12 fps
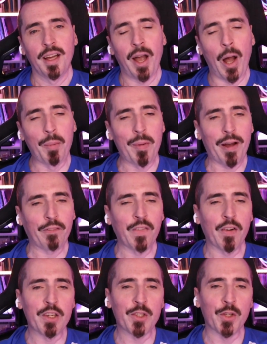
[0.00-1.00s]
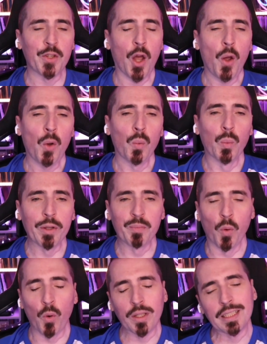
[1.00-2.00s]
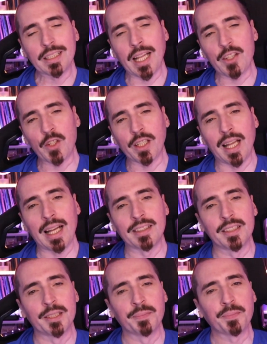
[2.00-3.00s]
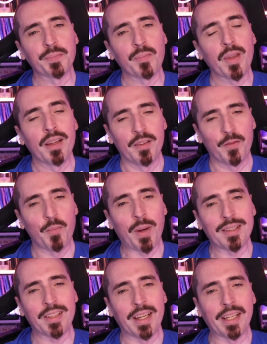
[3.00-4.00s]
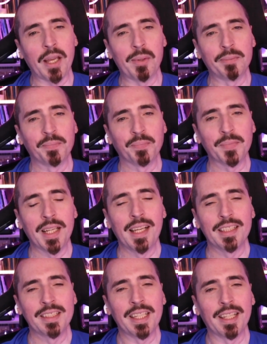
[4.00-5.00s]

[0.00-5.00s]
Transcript: I'll be back very soon with more Clash of Clans and BadStag Gaming. See you